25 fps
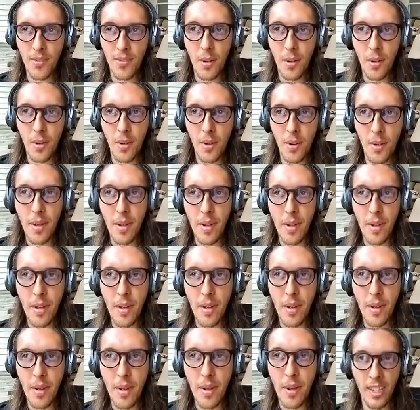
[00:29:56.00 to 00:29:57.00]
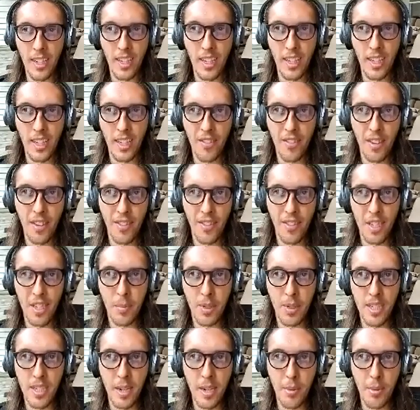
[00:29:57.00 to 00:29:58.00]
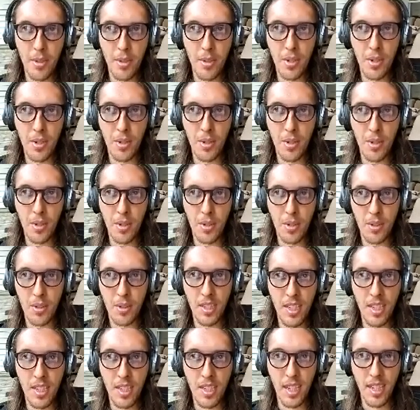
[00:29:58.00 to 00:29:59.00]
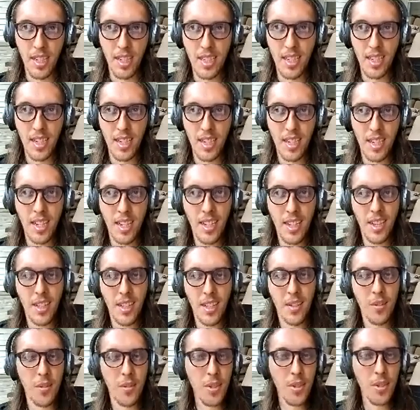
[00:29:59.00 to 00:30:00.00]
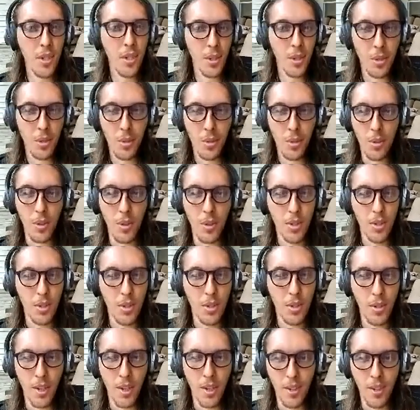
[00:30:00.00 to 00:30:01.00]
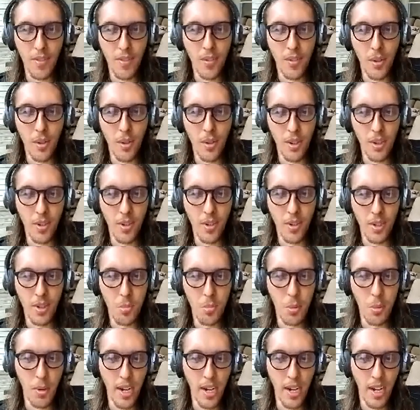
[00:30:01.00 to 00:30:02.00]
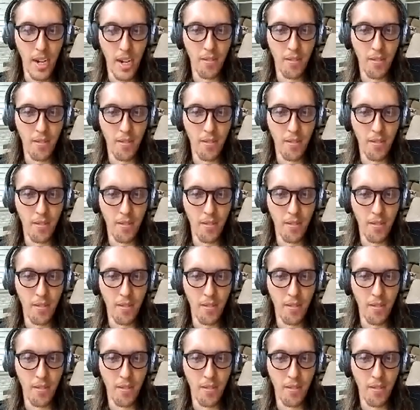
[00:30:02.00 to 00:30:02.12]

from our point of view, like if someone's able to get 2 or 3 or 4, a small